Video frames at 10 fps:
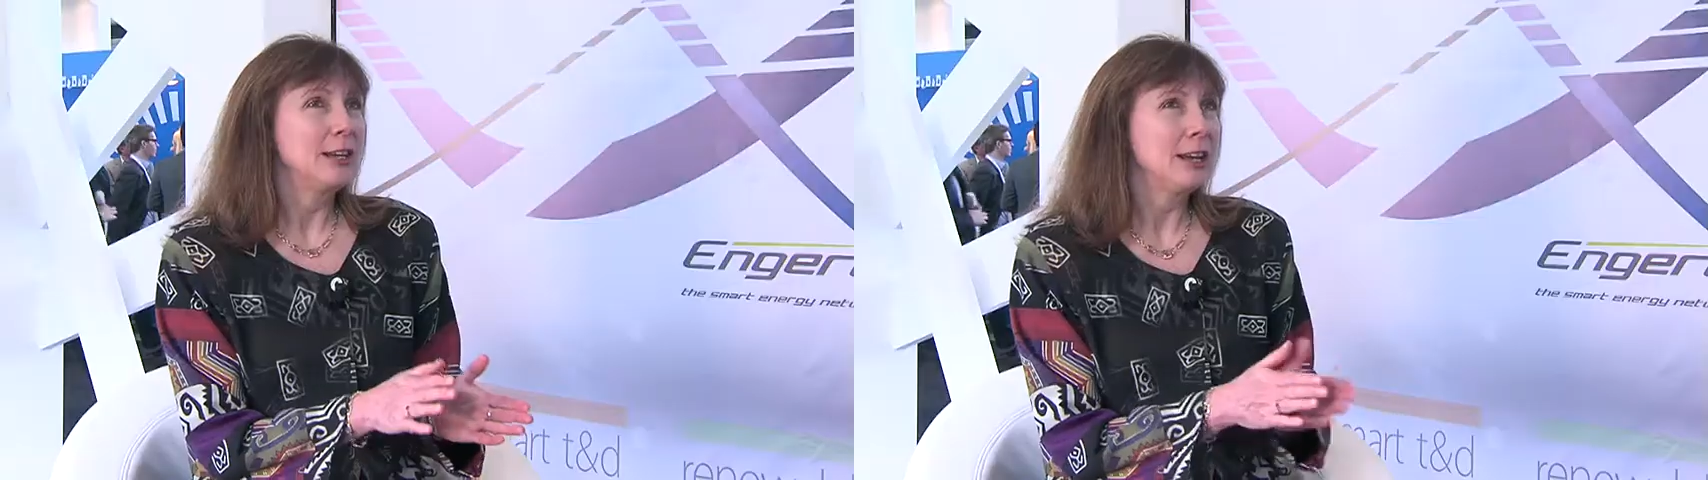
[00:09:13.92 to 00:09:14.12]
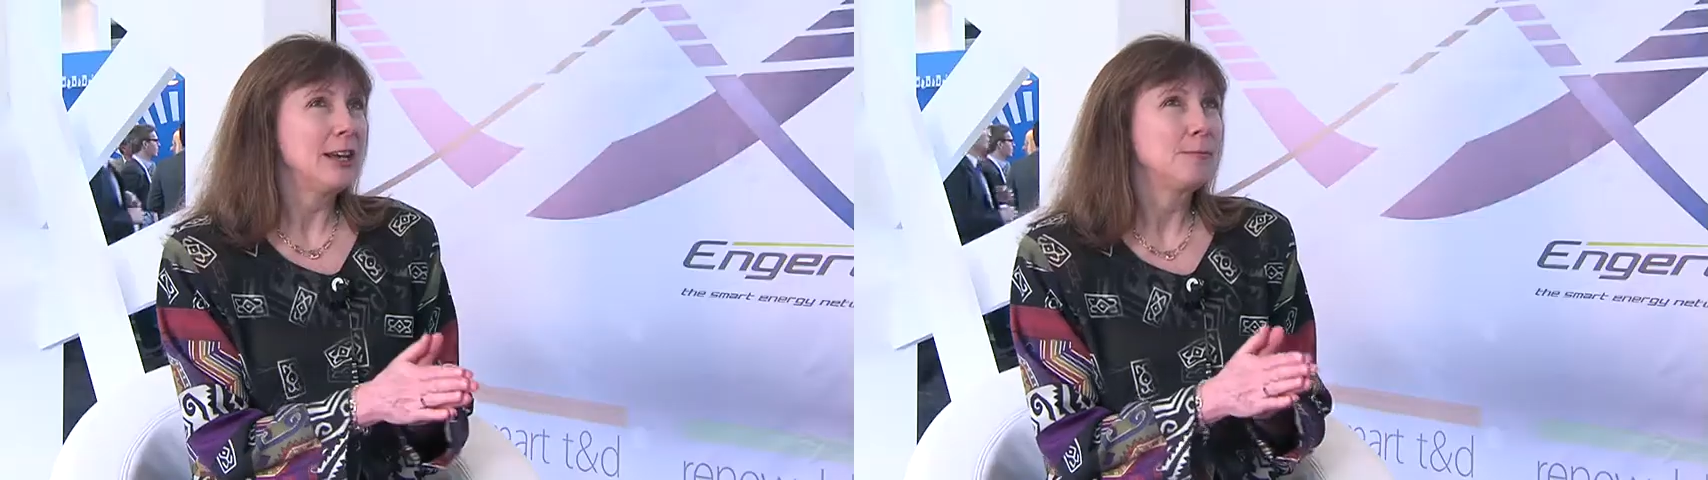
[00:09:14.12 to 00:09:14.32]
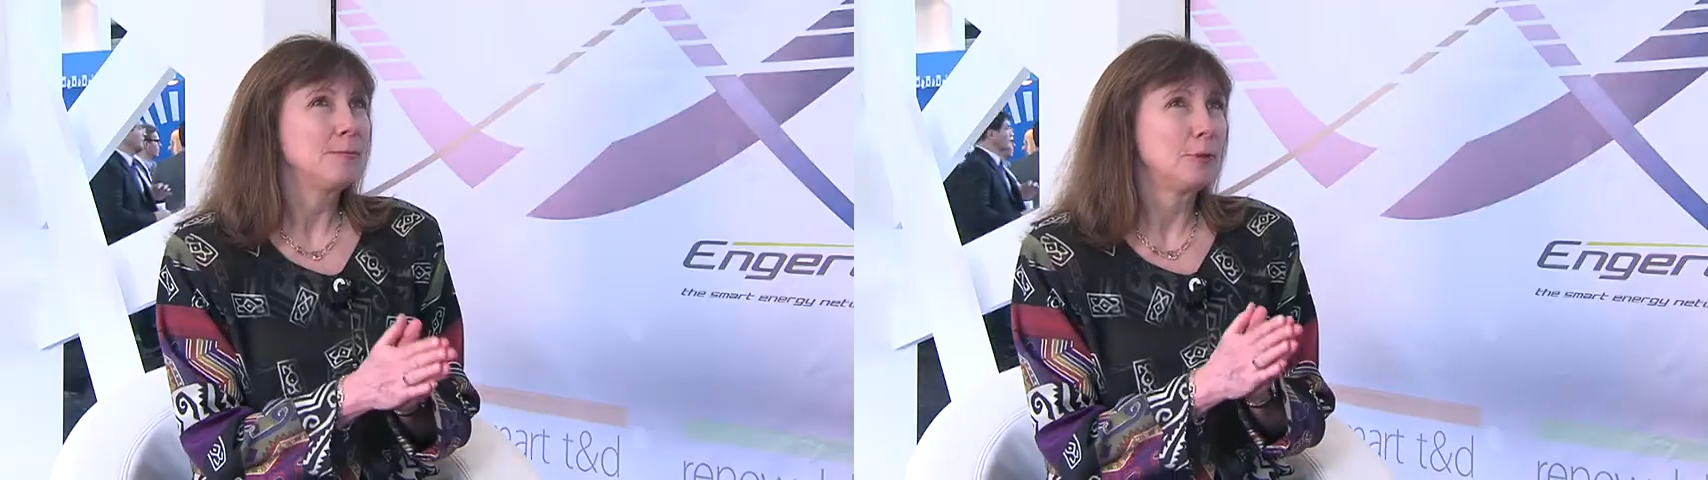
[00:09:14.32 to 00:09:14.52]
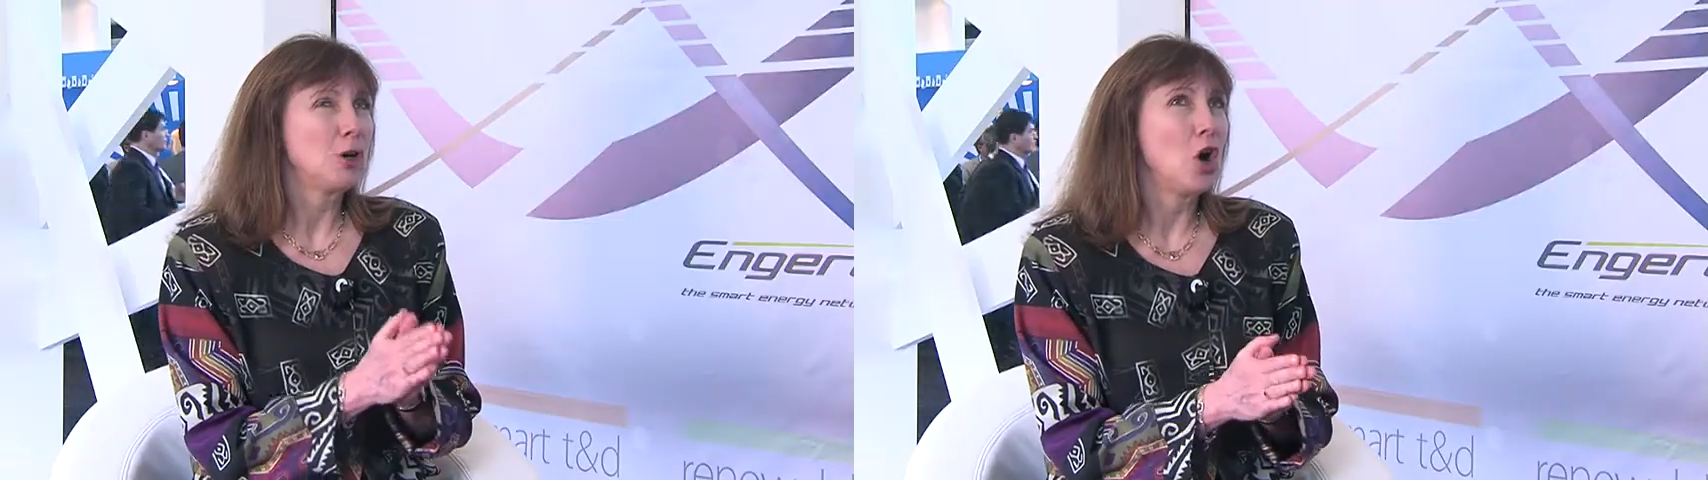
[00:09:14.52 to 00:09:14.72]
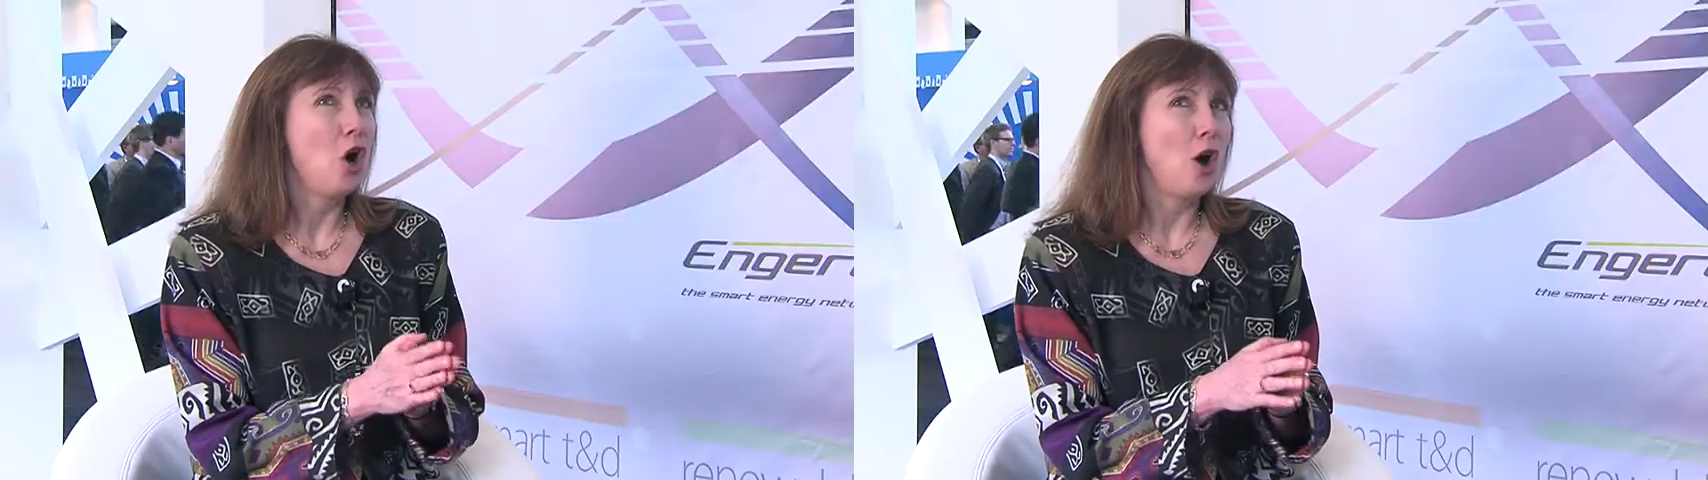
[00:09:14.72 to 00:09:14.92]
I
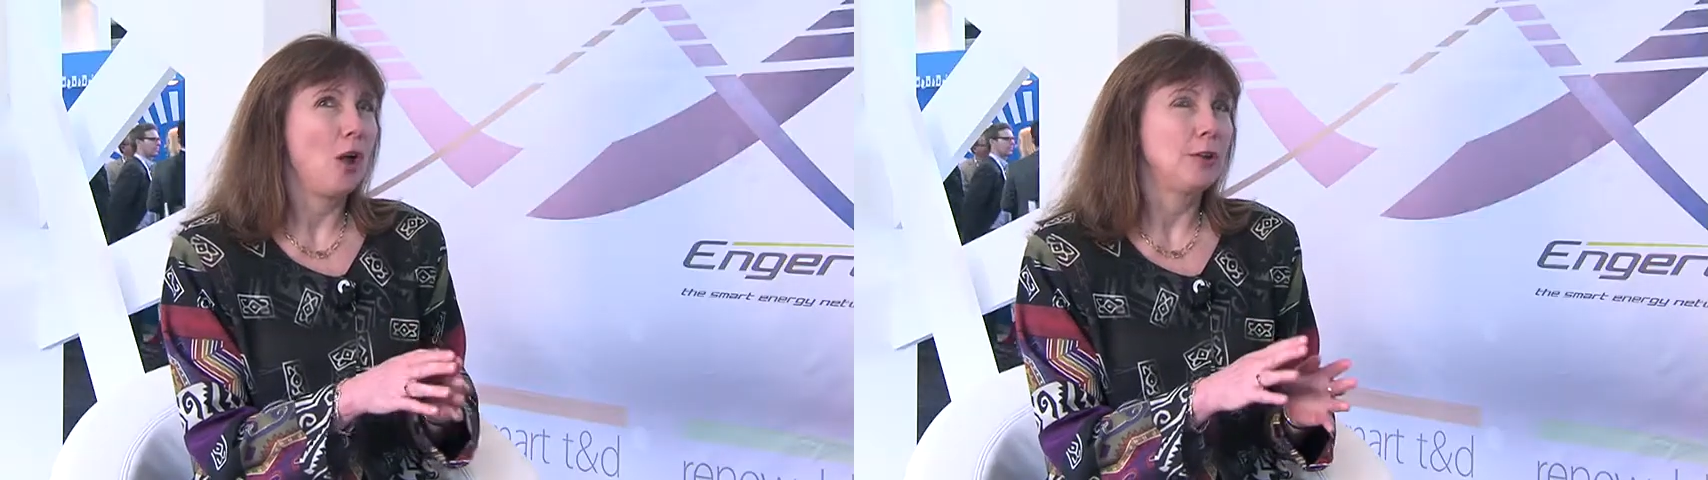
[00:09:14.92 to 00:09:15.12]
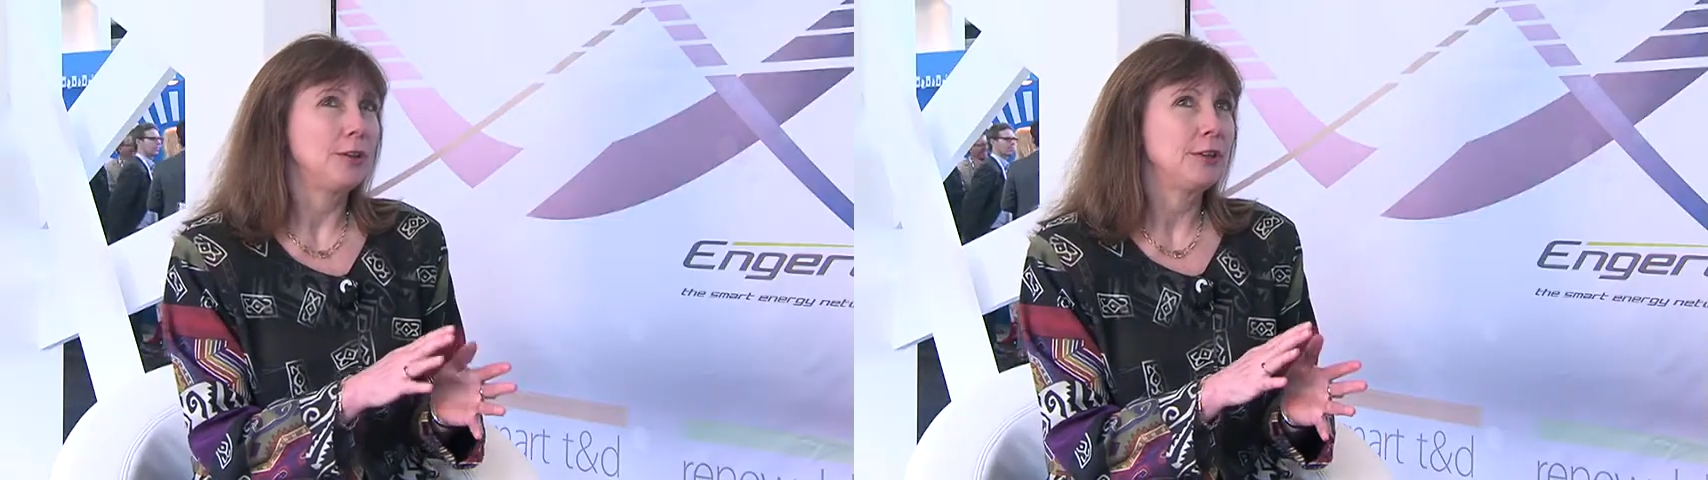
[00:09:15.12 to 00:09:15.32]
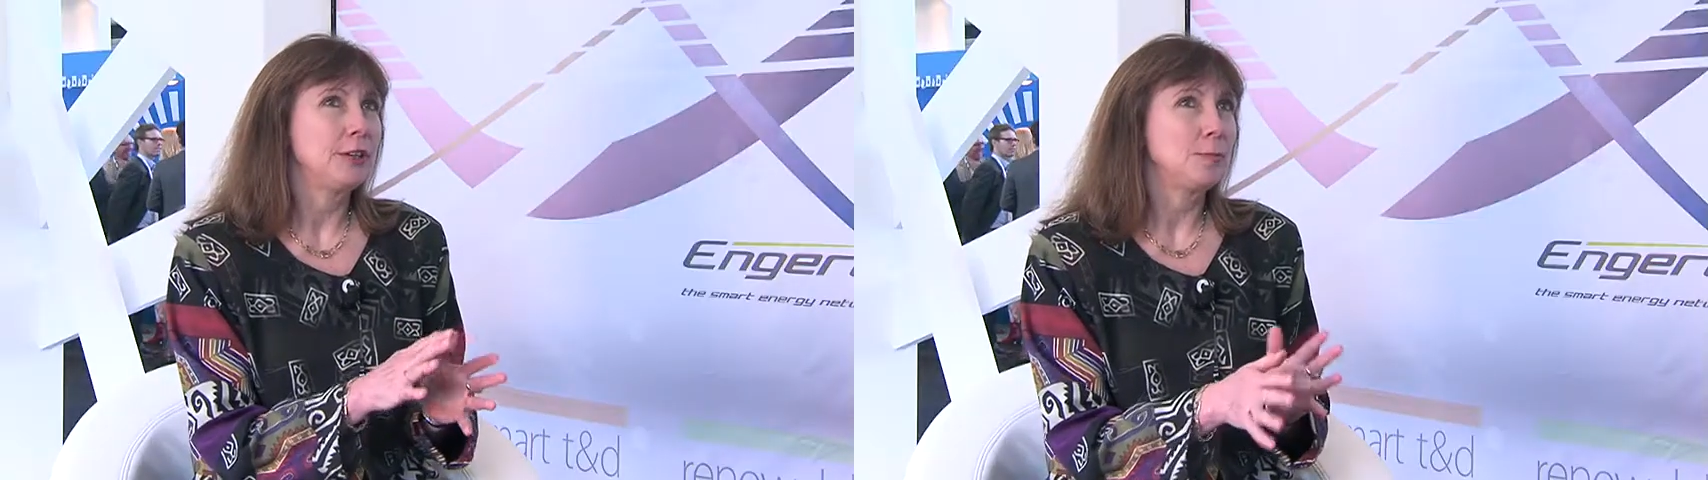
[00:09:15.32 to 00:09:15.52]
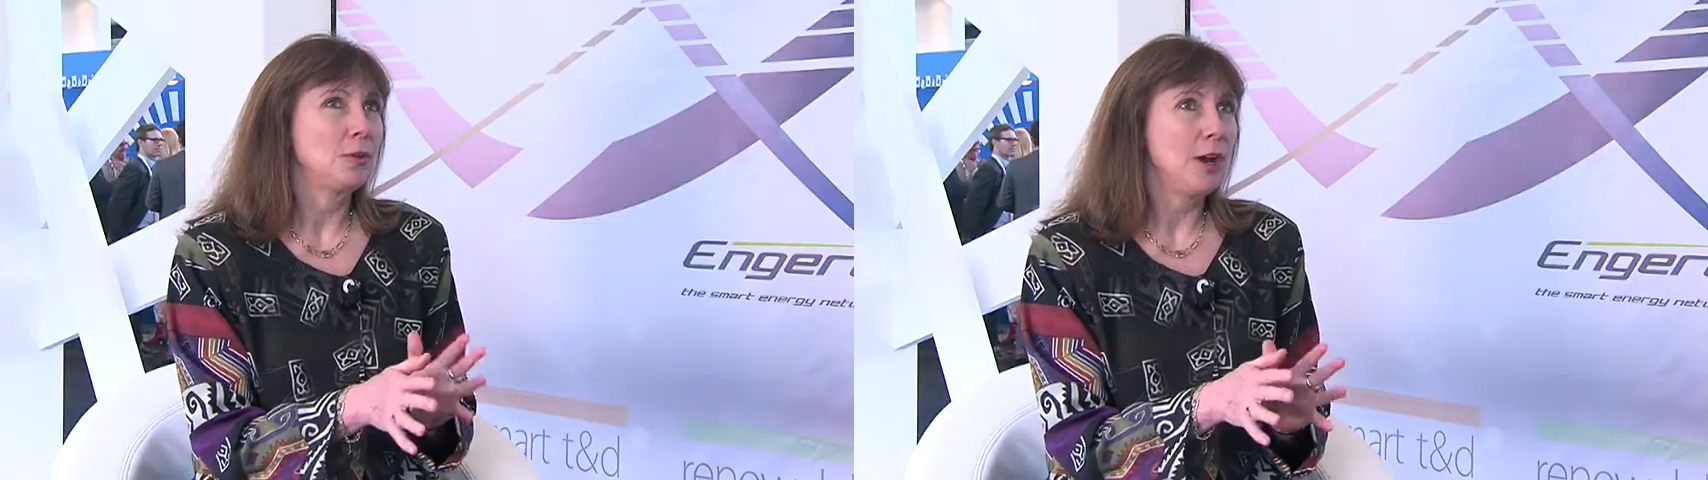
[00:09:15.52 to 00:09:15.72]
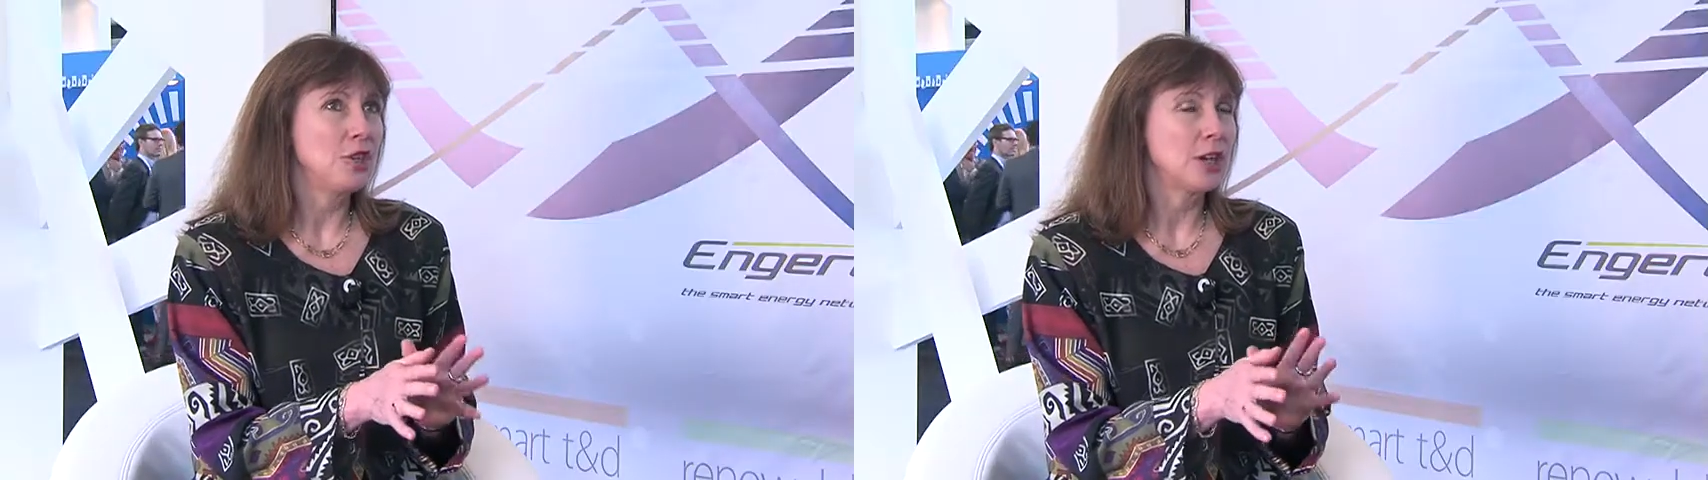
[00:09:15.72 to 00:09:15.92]
recall, the
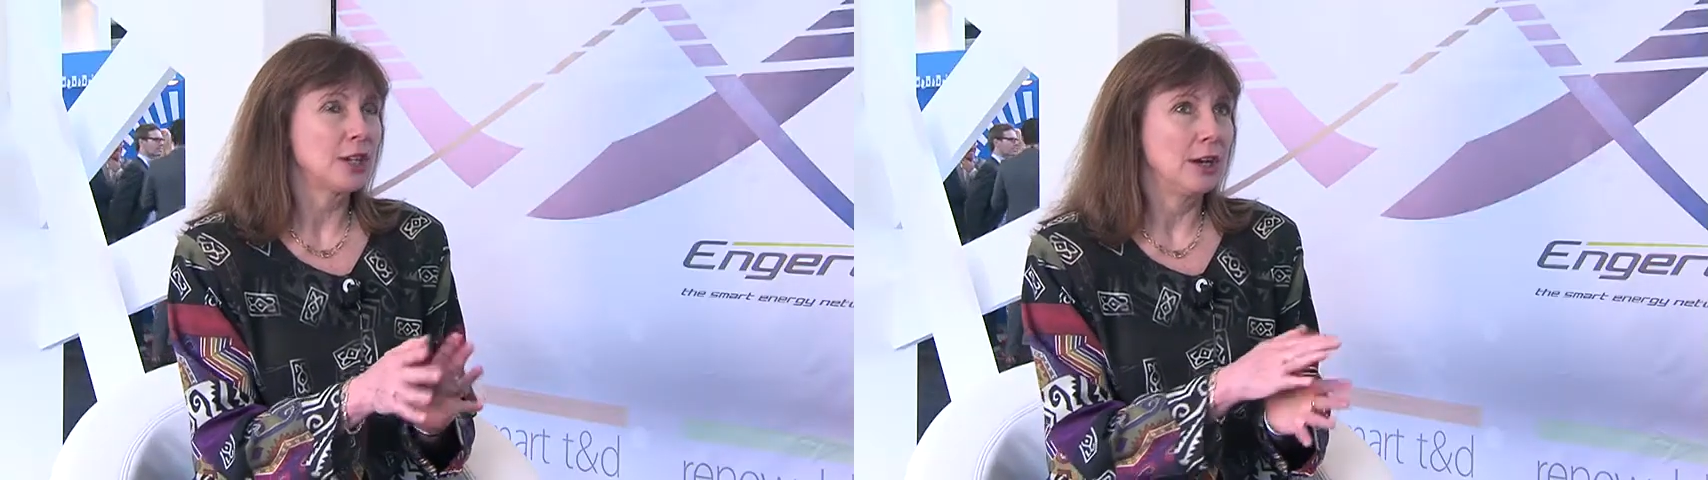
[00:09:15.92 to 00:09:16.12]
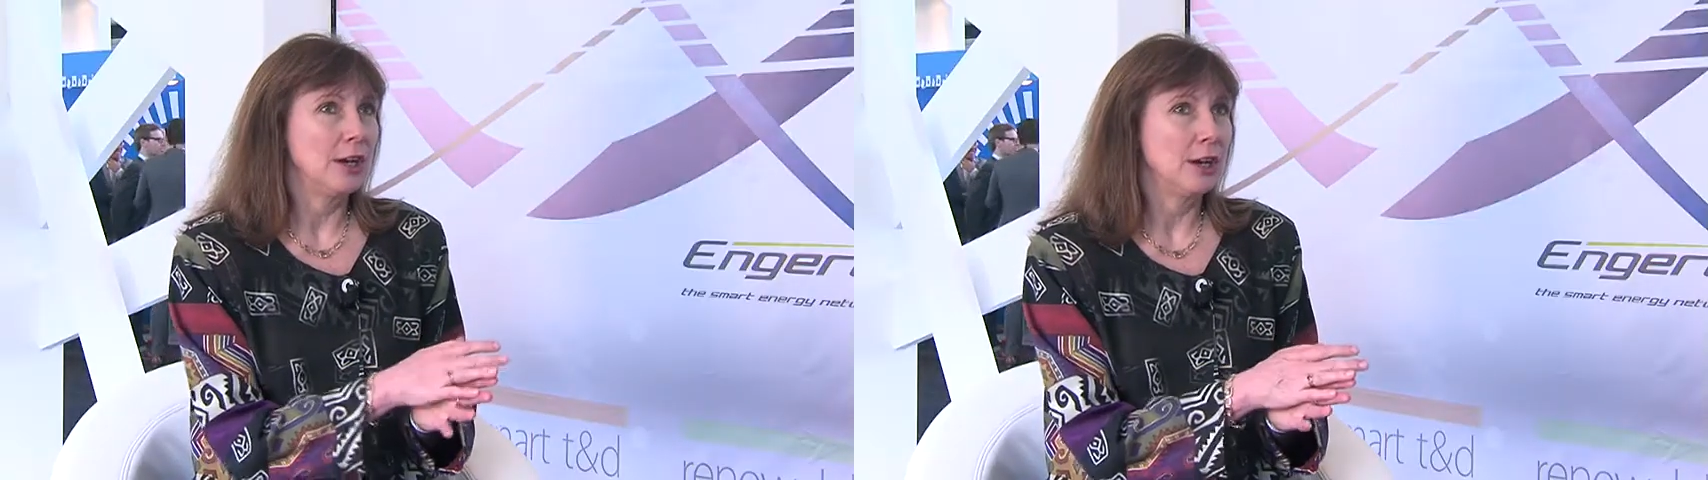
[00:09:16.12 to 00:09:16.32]
project